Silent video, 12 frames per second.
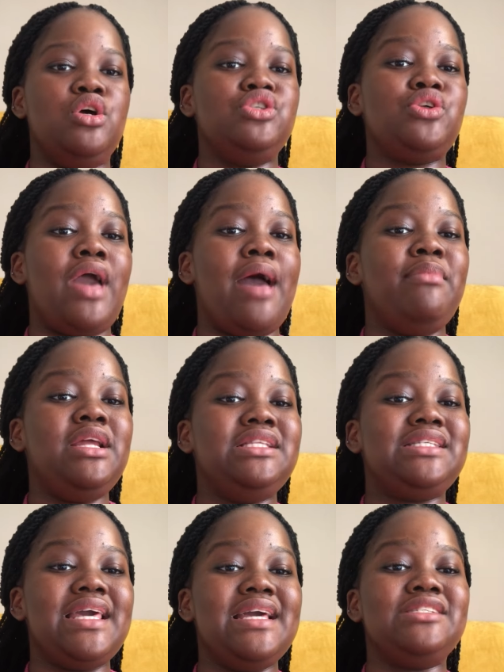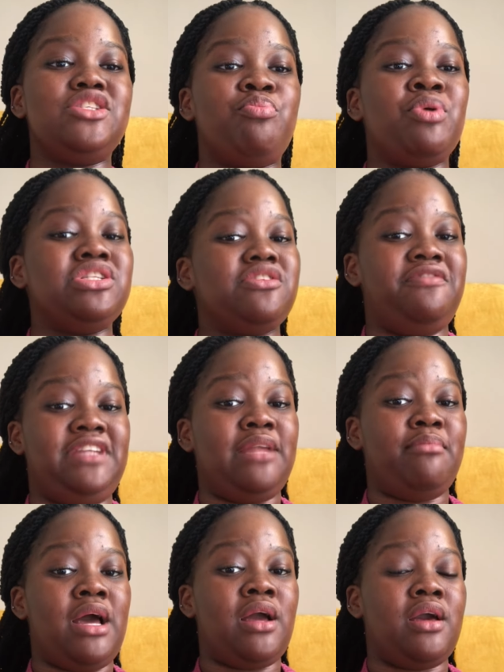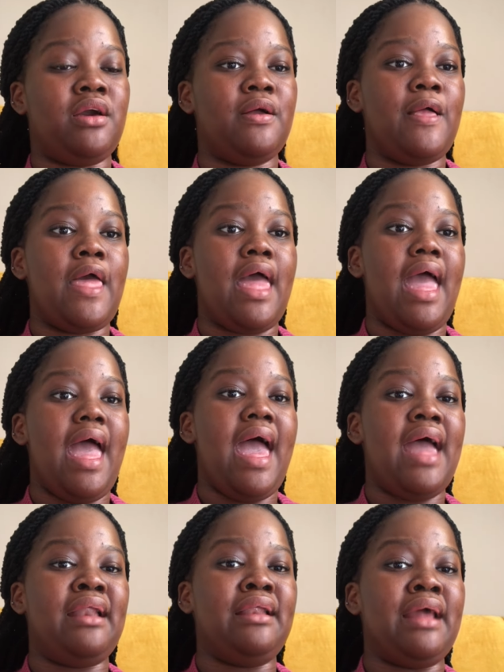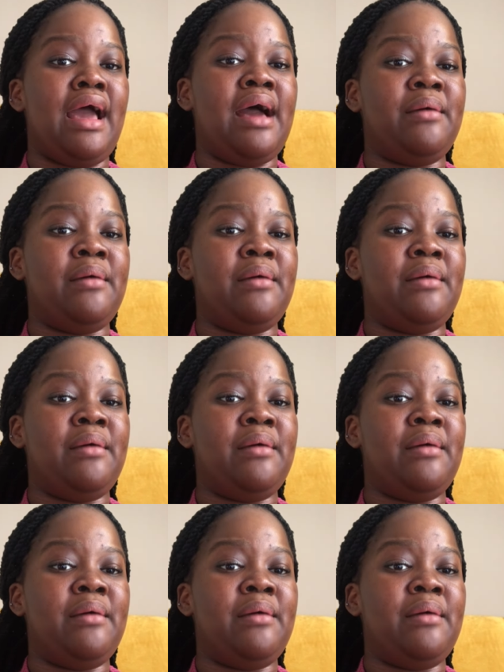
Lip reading: So Hamlet is the Prince of Denmark, and